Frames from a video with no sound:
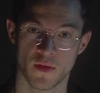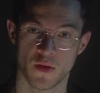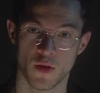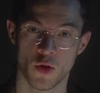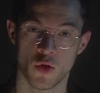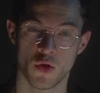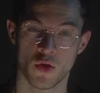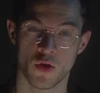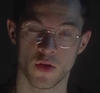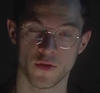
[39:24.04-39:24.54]

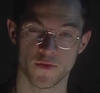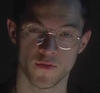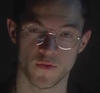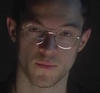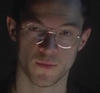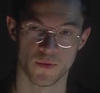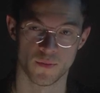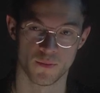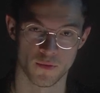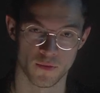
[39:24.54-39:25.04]
a lot
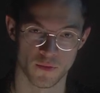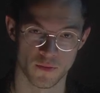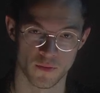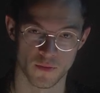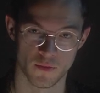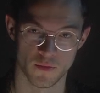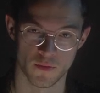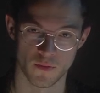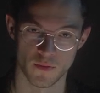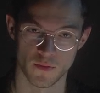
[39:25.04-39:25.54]
of
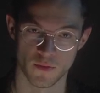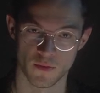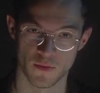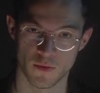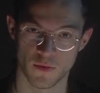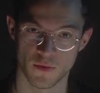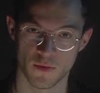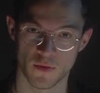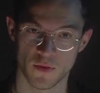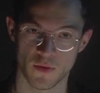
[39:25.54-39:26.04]
people
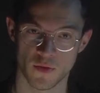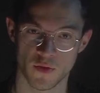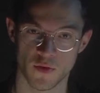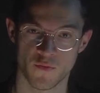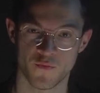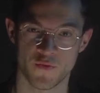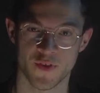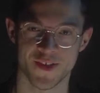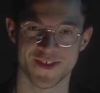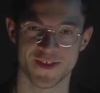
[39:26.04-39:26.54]

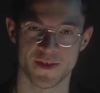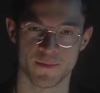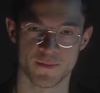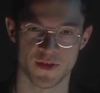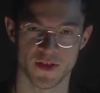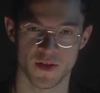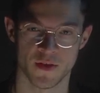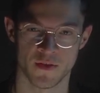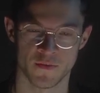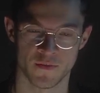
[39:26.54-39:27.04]
convince
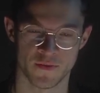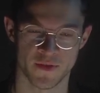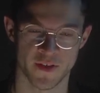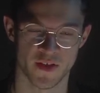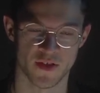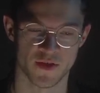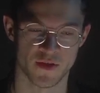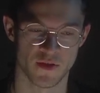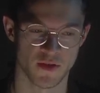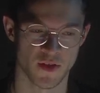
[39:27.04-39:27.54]
themselves that
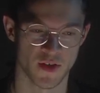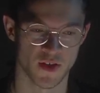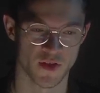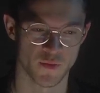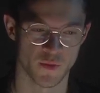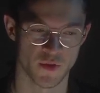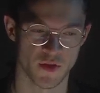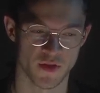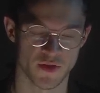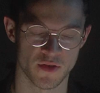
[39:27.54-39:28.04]
it's the
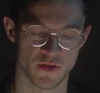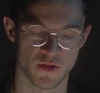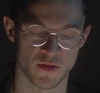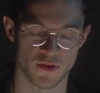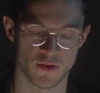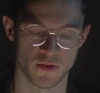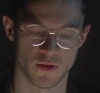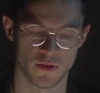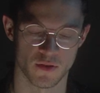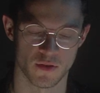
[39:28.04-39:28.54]
case when it's
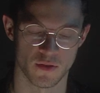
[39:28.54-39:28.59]
not.